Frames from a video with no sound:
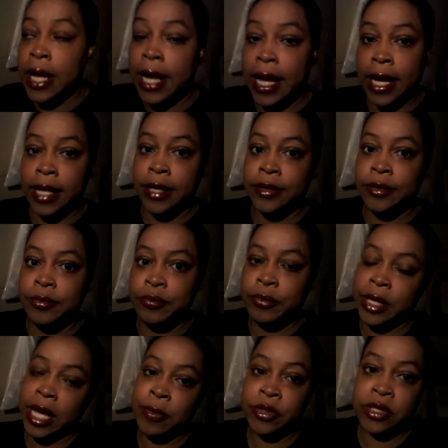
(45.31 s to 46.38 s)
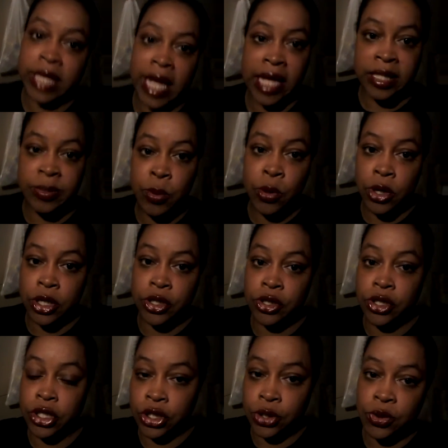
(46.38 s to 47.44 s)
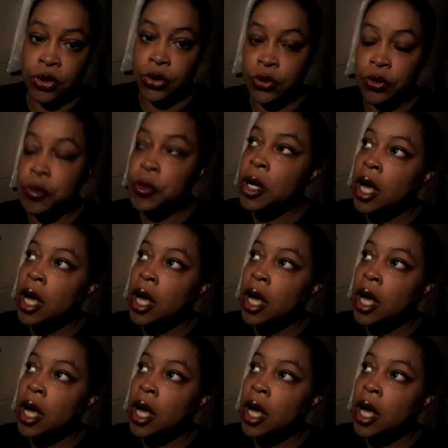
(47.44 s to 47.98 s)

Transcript: and be able to export to YouTube.